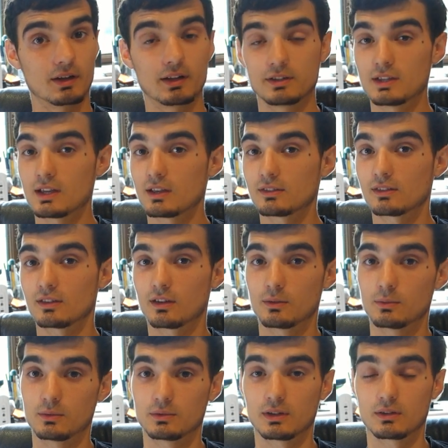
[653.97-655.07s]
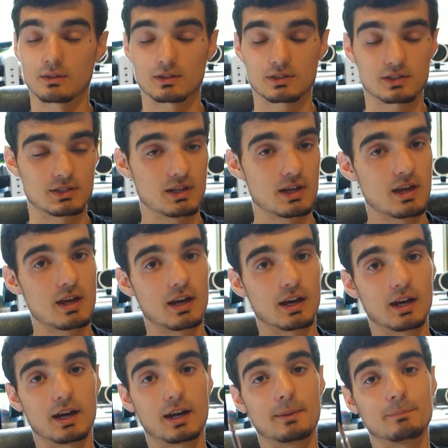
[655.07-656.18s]
And yes, I will tell you actually,
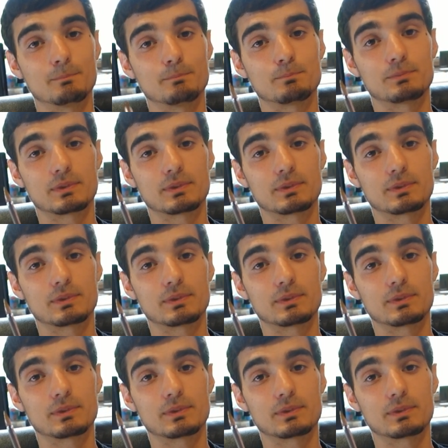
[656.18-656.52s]
um,